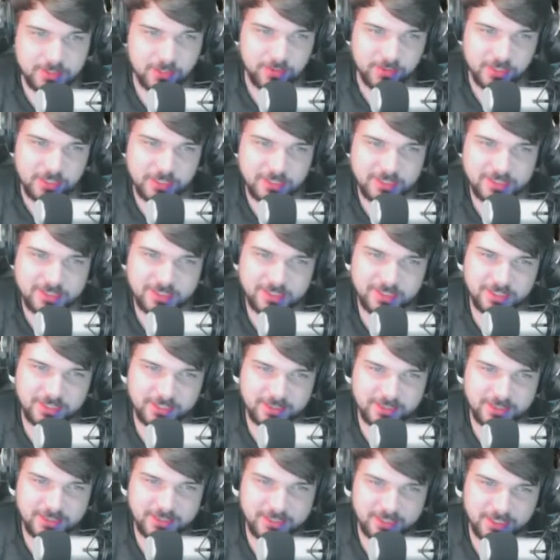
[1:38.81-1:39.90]

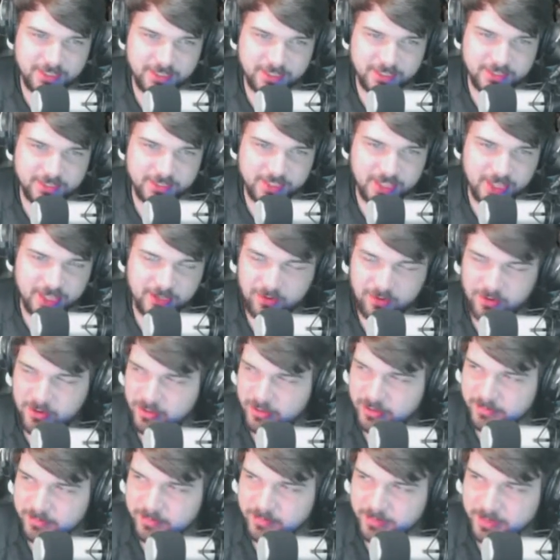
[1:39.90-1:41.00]
it's not that hard,
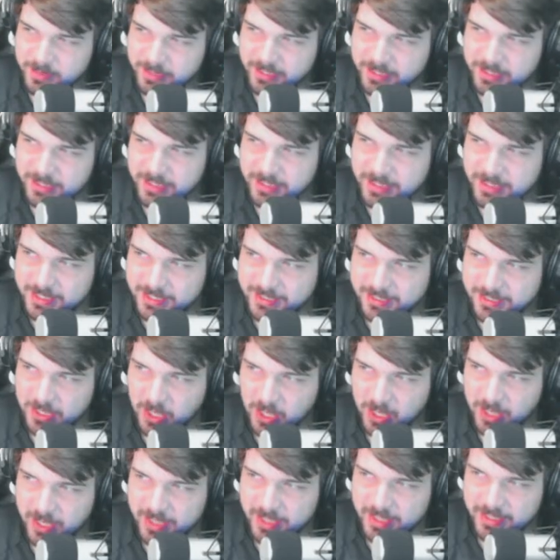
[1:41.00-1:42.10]
but it
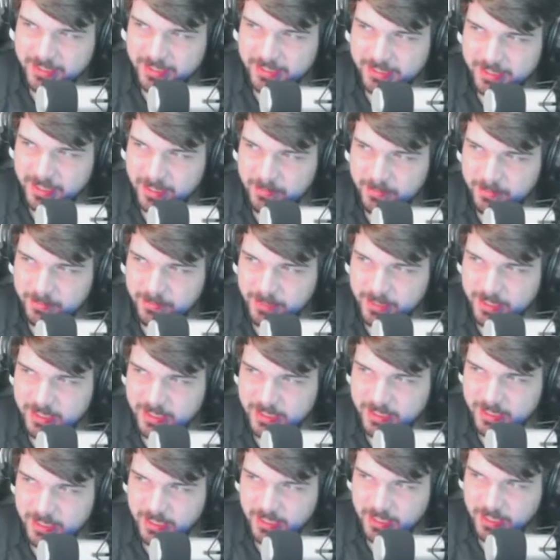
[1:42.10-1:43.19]
can be
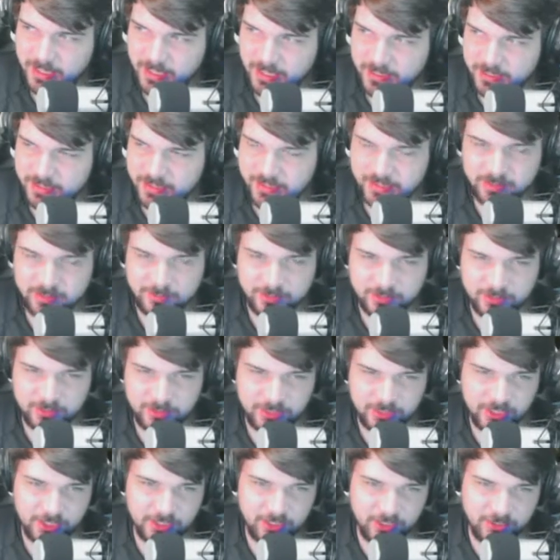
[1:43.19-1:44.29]
a steep learning
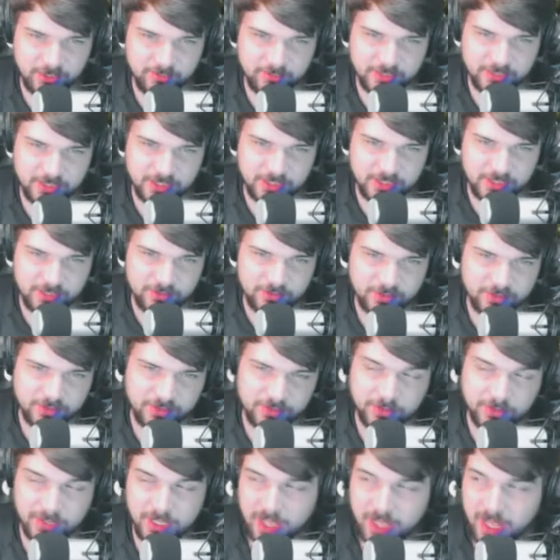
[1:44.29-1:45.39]
curve to get used to.
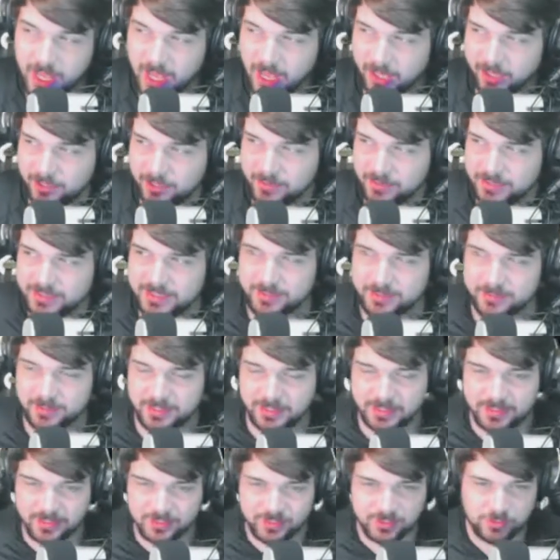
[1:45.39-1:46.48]
I don't know, it seems like the
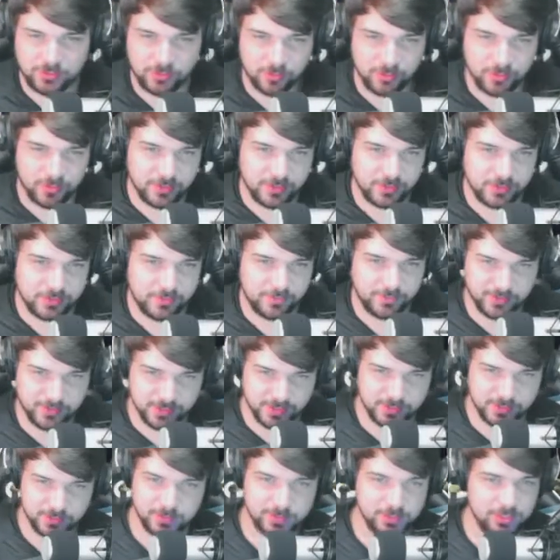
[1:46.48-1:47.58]
tutorials for this
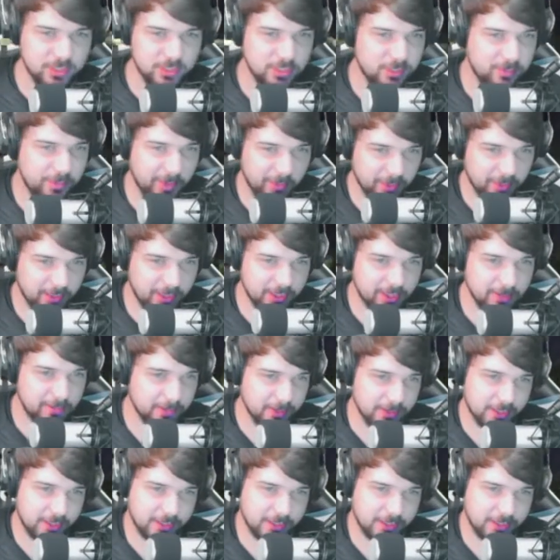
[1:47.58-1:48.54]
one are going to be better, but